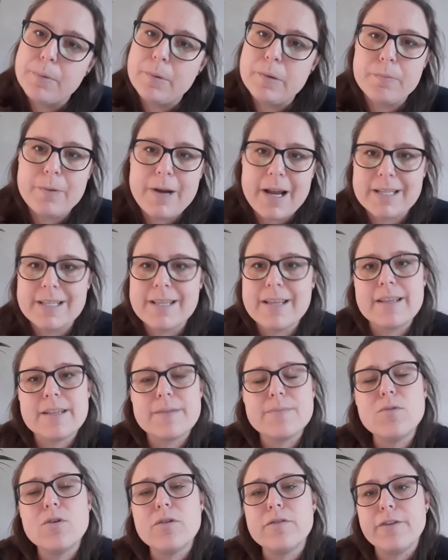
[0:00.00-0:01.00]
with Brexit, there's
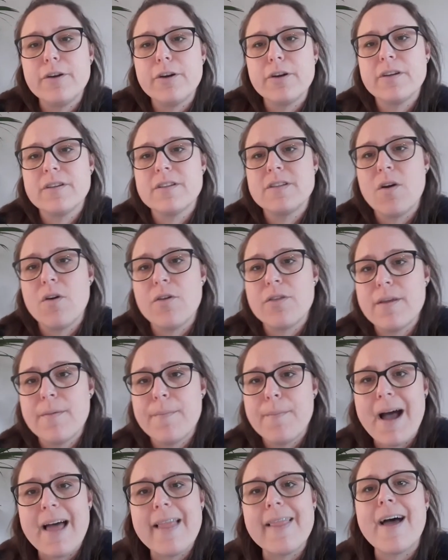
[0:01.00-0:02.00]
more focus on the
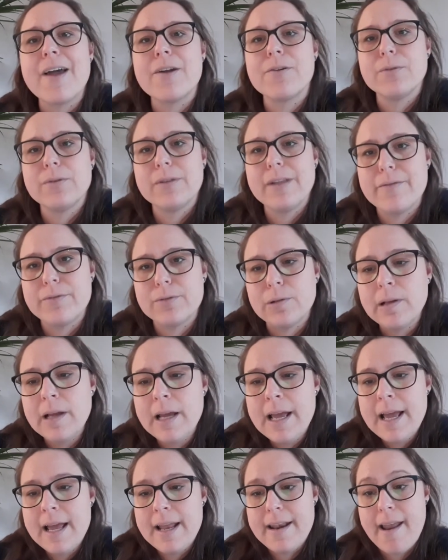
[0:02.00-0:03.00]
bilateral level
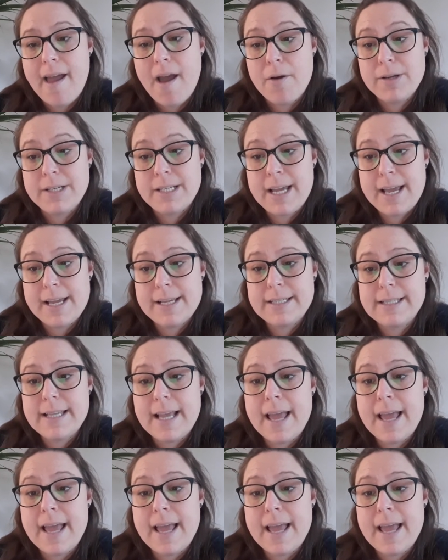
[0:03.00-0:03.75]
nowadays.